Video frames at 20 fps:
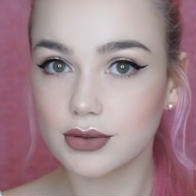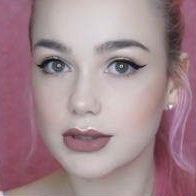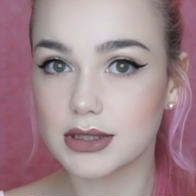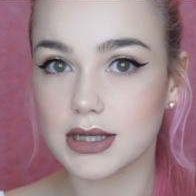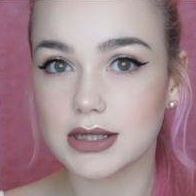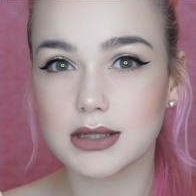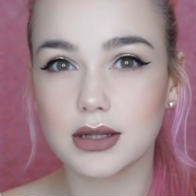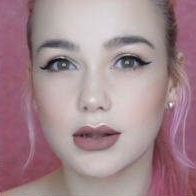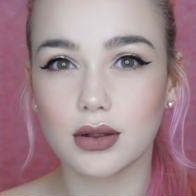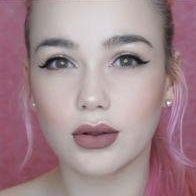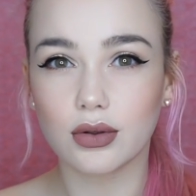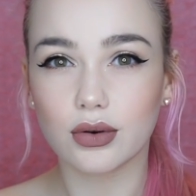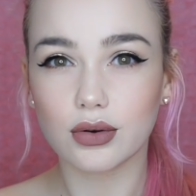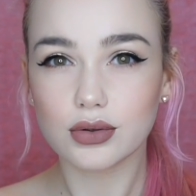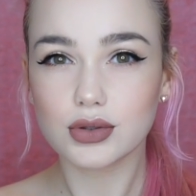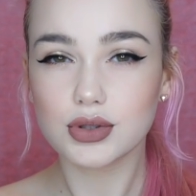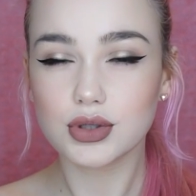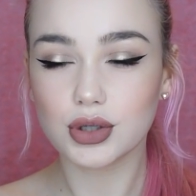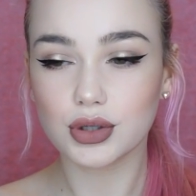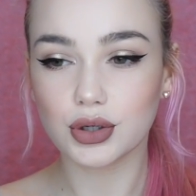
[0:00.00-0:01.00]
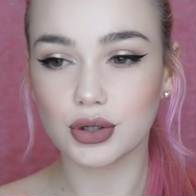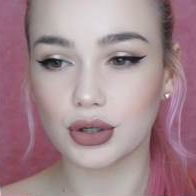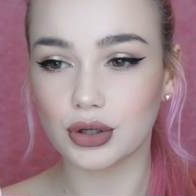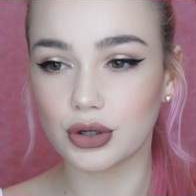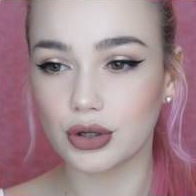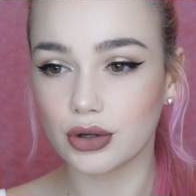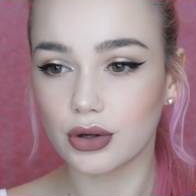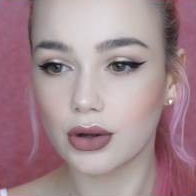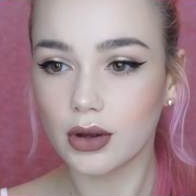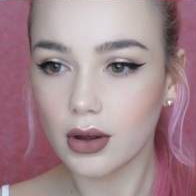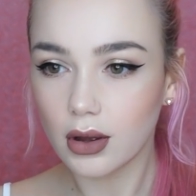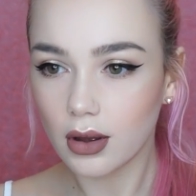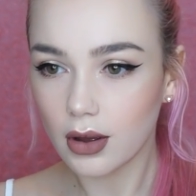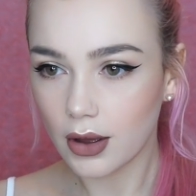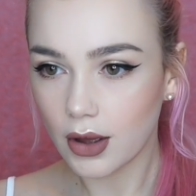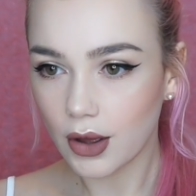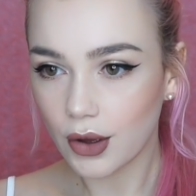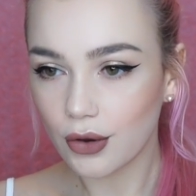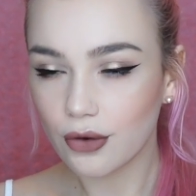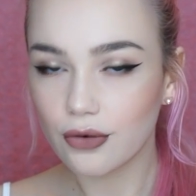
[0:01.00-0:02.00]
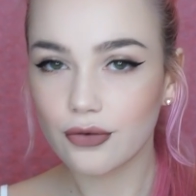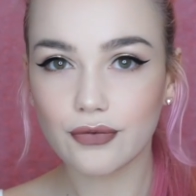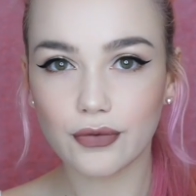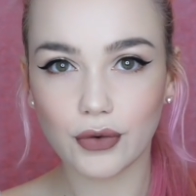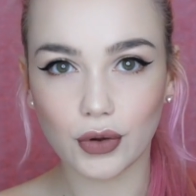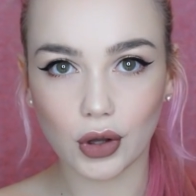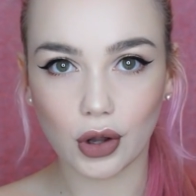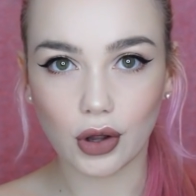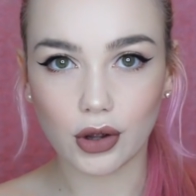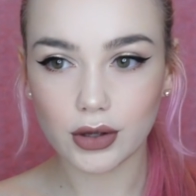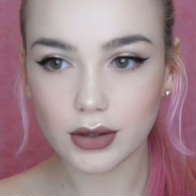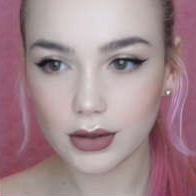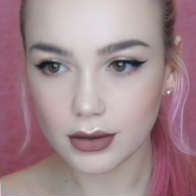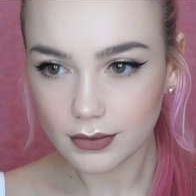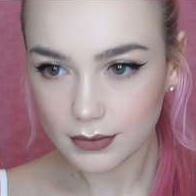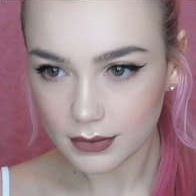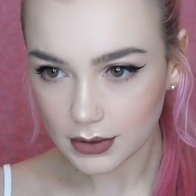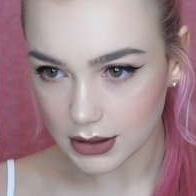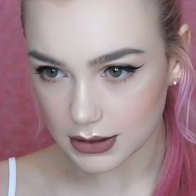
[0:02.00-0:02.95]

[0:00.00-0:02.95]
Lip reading: It doesn't look too full on,